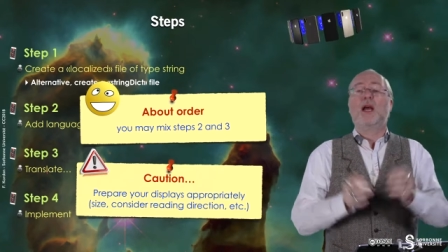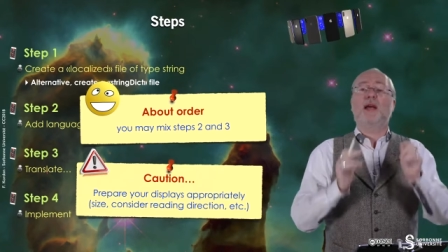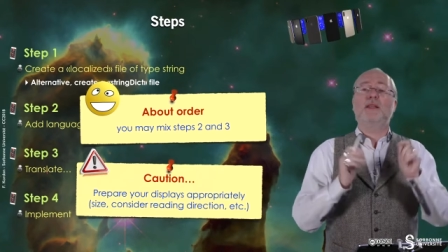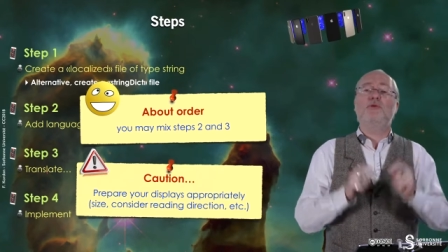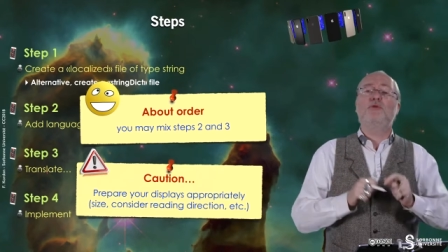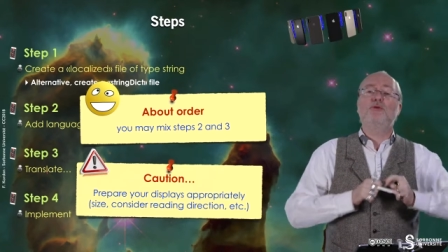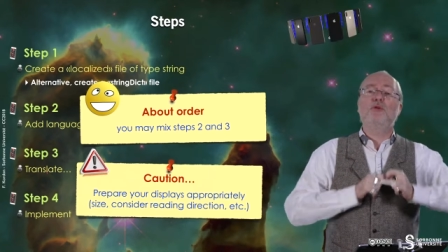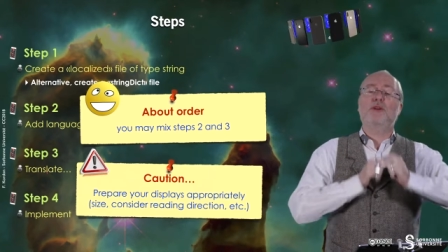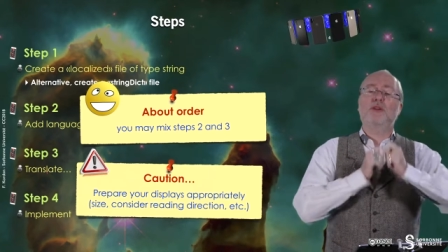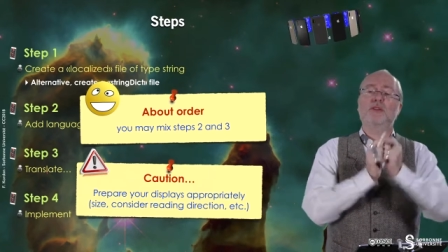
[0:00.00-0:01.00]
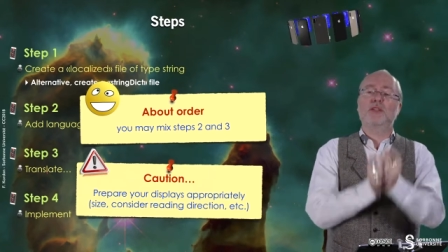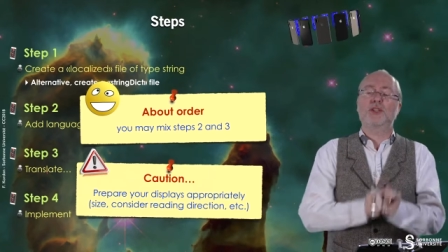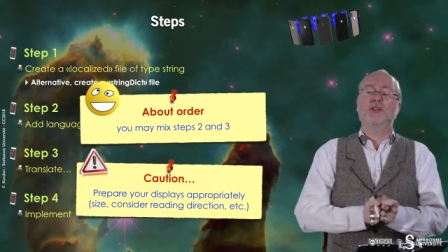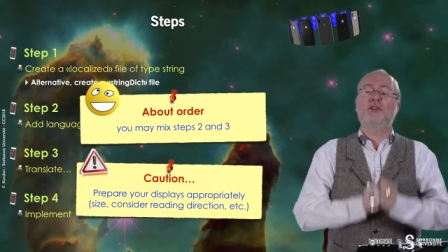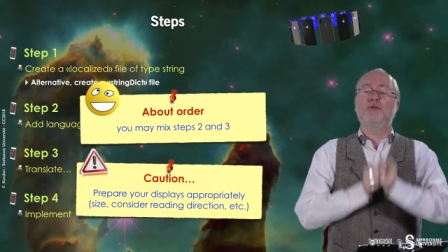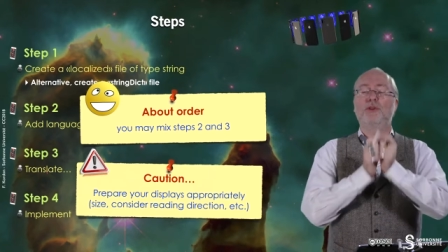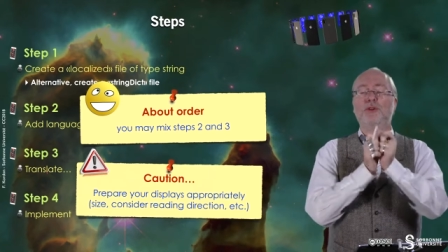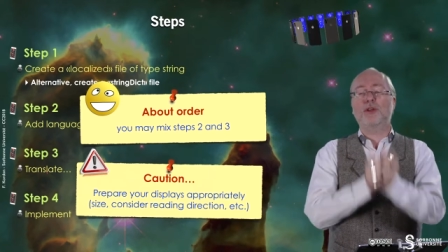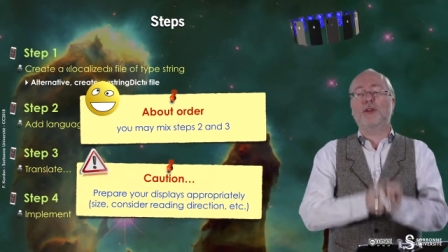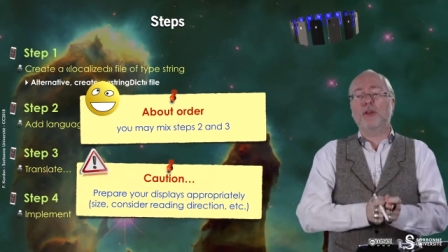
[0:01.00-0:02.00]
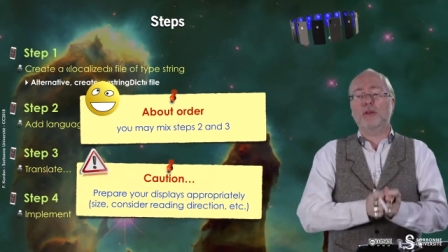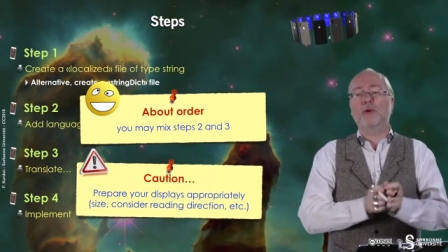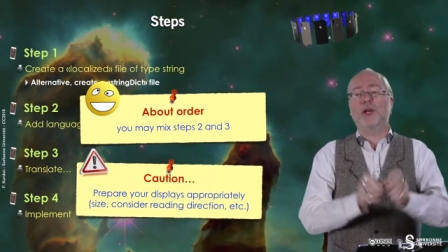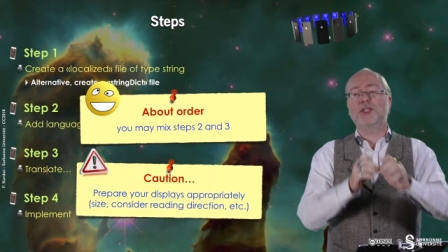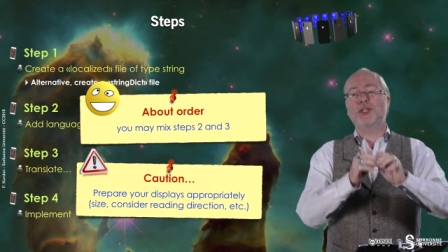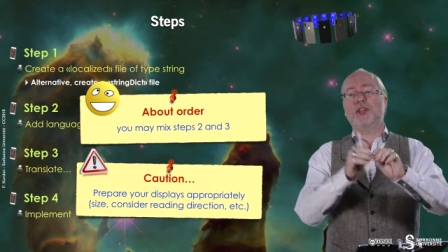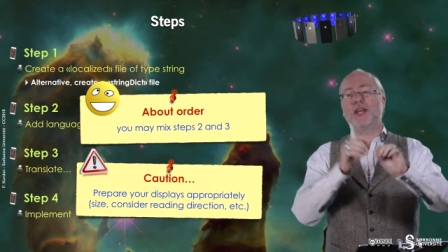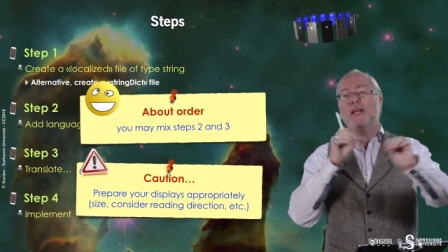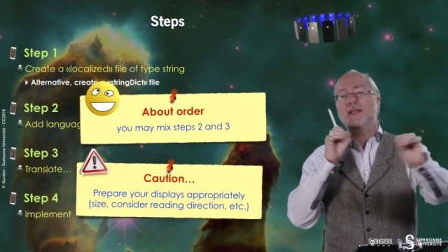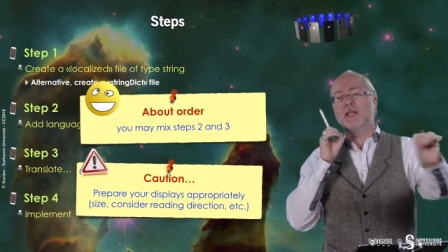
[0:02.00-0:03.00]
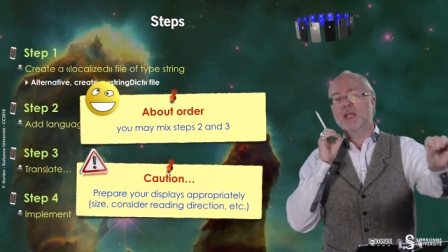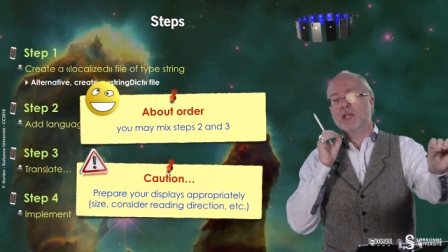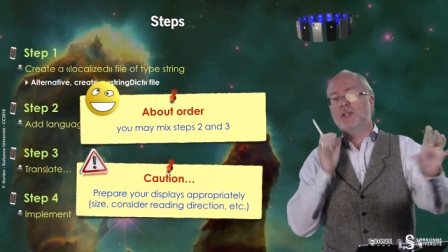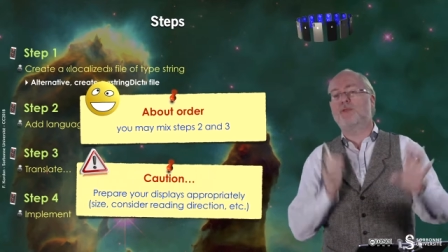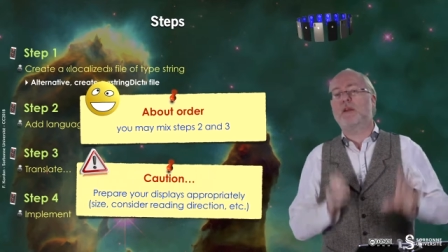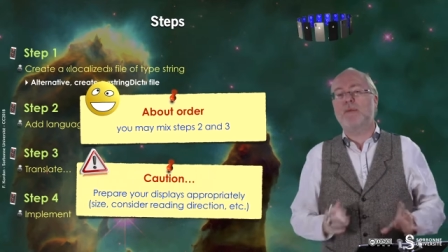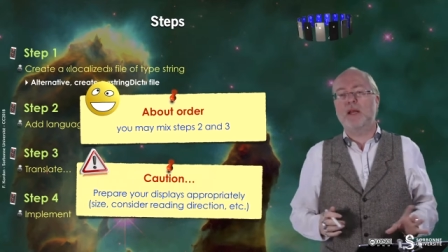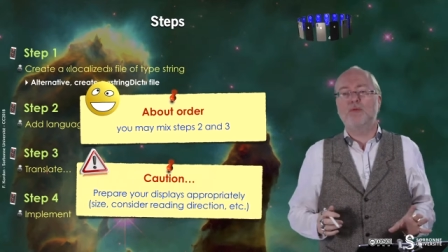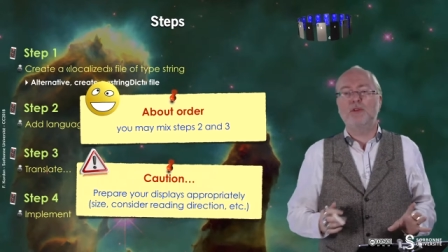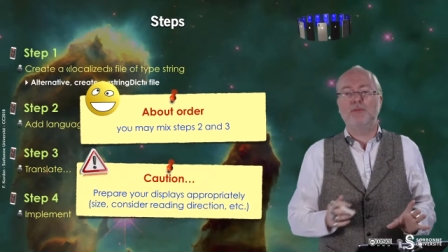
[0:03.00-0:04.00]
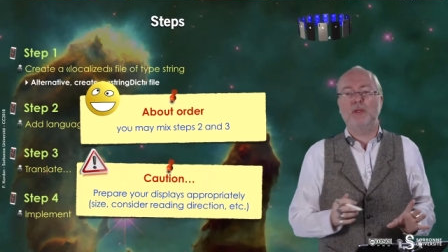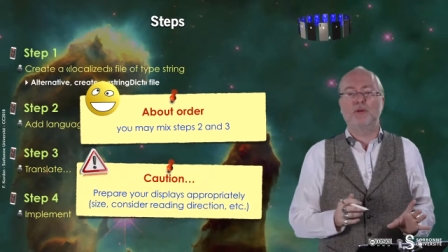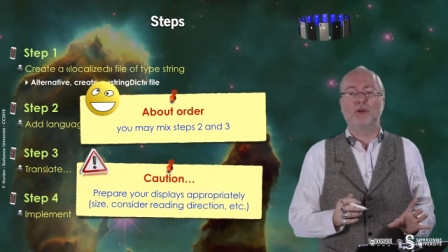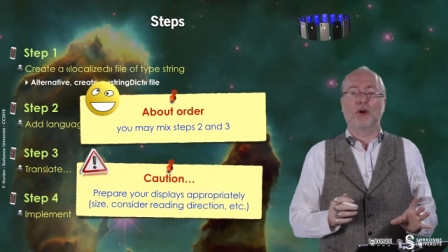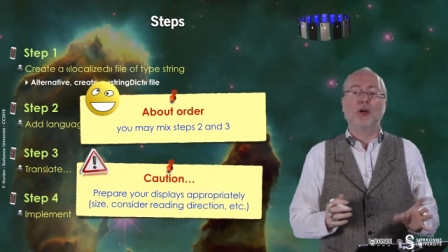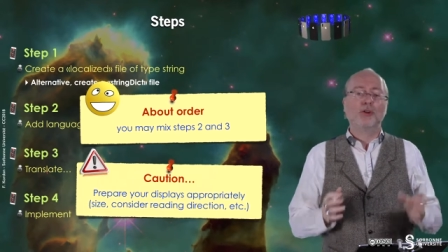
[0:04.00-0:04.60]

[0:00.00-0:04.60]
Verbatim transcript: and if you do the translation into another language, then your label will be longer.